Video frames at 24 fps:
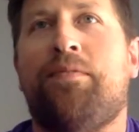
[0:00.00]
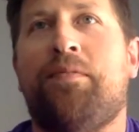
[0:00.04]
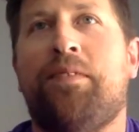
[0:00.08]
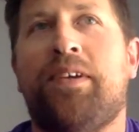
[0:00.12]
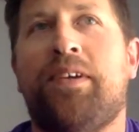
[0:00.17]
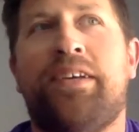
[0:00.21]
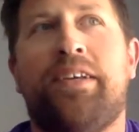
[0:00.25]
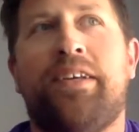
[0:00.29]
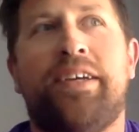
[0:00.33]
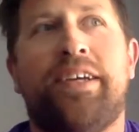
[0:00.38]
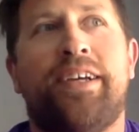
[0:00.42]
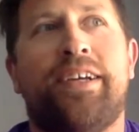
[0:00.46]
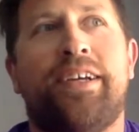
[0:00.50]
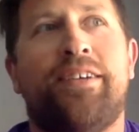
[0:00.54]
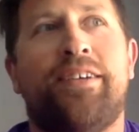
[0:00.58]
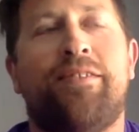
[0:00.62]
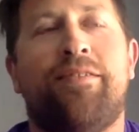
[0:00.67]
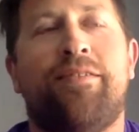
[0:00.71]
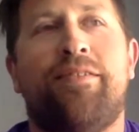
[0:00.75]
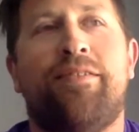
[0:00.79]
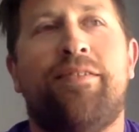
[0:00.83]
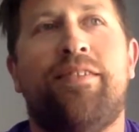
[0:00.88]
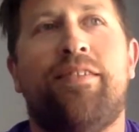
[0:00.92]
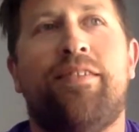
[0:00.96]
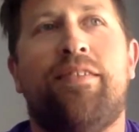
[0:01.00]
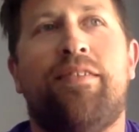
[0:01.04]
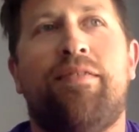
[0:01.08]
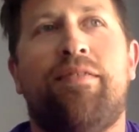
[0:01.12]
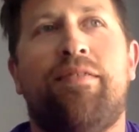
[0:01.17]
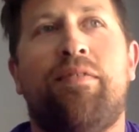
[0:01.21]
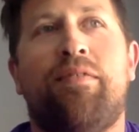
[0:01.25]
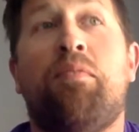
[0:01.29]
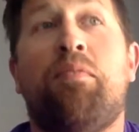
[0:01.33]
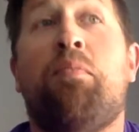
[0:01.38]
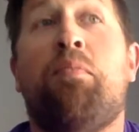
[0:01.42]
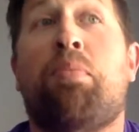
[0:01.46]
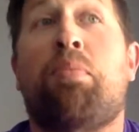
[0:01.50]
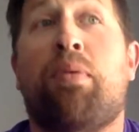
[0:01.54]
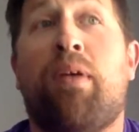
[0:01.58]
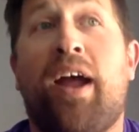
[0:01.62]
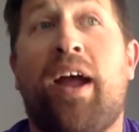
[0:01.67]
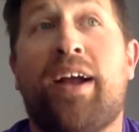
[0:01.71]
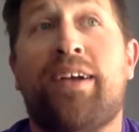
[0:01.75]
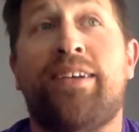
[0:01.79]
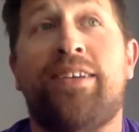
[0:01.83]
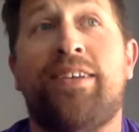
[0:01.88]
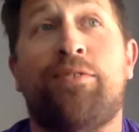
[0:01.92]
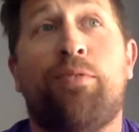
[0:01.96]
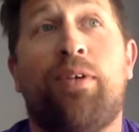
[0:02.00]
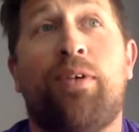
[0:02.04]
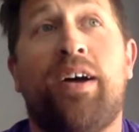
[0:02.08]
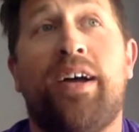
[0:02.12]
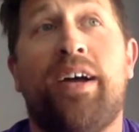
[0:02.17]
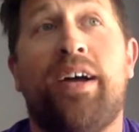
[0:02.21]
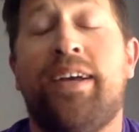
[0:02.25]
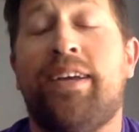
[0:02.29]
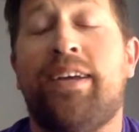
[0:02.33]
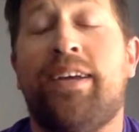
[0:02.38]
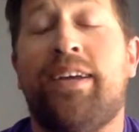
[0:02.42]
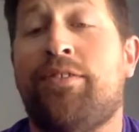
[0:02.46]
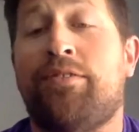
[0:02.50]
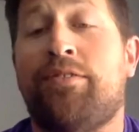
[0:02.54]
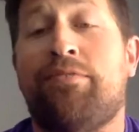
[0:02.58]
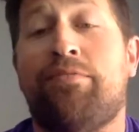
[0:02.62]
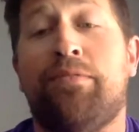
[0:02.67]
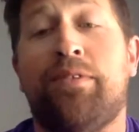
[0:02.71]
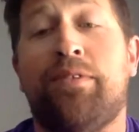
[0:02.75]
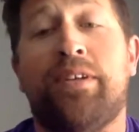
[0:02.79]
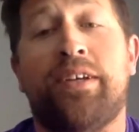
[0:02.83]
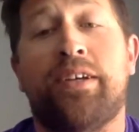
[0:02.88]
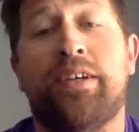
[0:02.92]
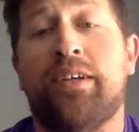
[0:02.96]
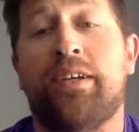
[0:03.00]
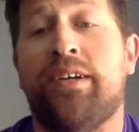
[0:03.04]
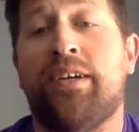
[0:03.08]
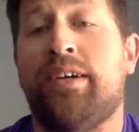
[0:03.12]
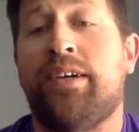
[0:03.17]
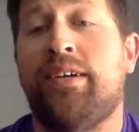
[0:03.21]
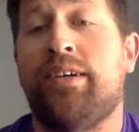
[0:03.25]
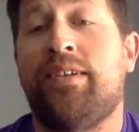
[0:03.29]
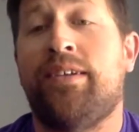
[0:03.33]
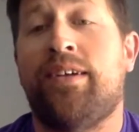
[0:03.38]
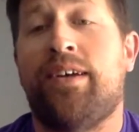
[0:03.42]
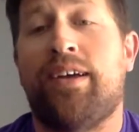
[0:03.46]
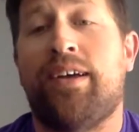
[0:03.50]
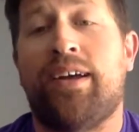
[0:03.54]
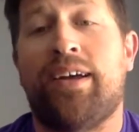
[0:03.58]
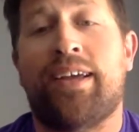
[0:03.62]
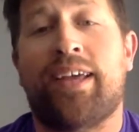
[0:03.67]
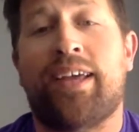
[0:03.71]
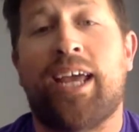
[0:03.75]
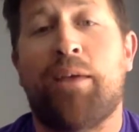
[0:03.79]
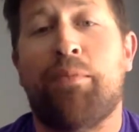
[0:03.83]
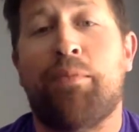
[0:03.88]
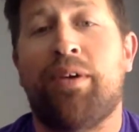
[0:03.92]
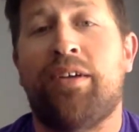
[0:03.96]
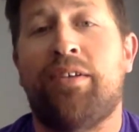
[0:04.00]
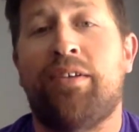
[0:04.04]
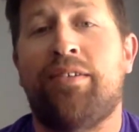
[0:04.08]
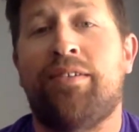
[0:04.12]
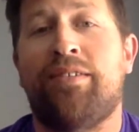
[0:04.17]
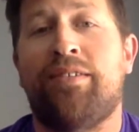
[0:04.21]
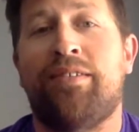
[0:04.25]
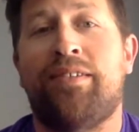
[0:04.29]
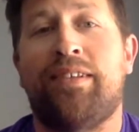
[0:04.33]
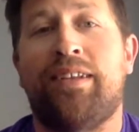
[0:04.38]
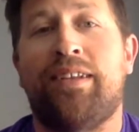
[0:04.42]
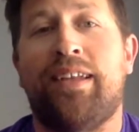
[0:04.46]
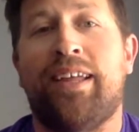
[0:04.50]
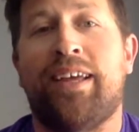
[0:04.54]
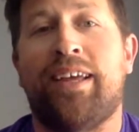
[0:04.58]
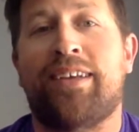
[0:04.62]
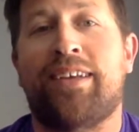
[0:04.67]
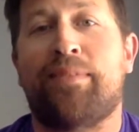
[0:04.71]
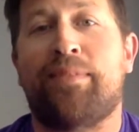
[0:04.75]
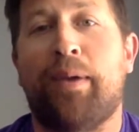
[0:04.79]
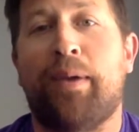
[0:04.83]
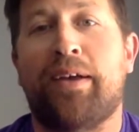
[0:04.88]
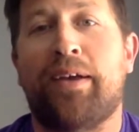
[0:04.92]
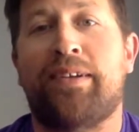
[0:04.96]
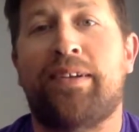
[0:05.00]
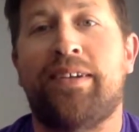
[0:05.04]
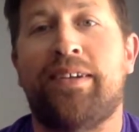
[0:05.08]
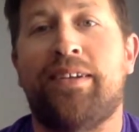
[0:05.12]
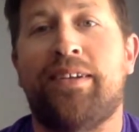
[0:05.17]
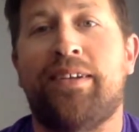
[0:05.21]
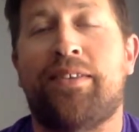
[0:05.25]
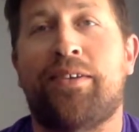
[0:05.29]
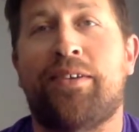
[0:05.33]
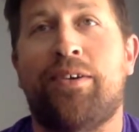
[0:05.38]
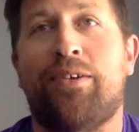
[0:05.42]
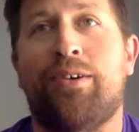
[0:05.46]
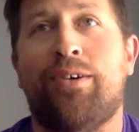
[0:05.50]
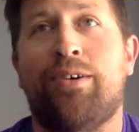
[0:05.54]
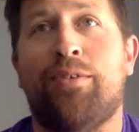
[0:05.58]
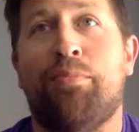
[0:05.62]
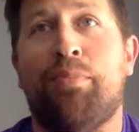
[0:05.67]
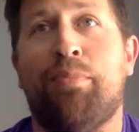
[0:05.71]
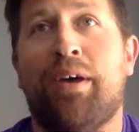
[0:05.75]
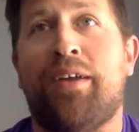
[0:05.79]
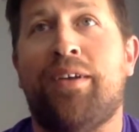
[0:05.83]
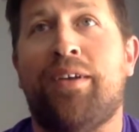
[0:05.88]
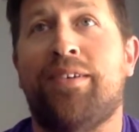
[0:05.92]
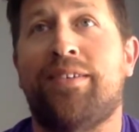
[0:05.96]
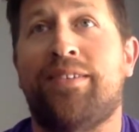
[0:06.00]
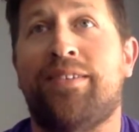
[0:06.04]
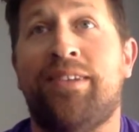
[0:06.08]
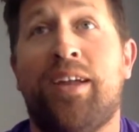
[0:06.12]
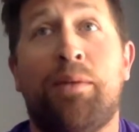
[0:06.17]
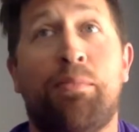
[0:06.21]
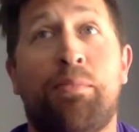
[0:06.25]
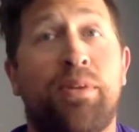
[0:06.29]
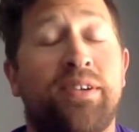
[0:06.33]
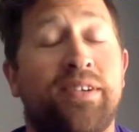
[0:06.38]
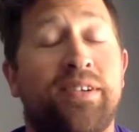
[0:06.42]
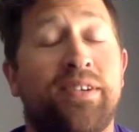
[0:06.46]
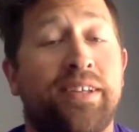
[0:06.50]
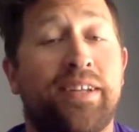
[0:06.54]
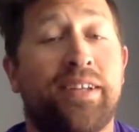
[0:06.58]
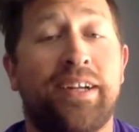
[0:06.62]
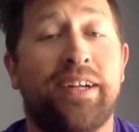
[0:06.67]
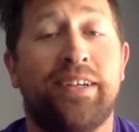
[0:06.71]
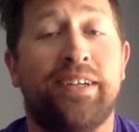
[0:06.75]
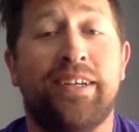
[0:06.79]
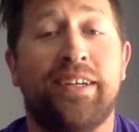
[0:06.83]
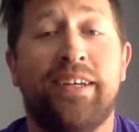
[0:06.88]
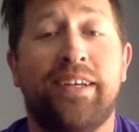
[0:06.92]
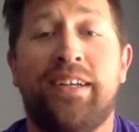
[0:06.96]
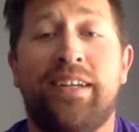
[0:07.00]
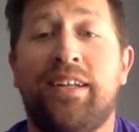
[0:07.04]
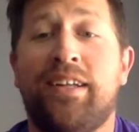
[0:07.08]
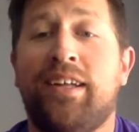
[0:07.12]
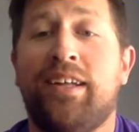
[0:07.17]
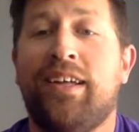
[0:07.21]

feeling practice-wise really good. I came in expecting to throw better numbers than I did.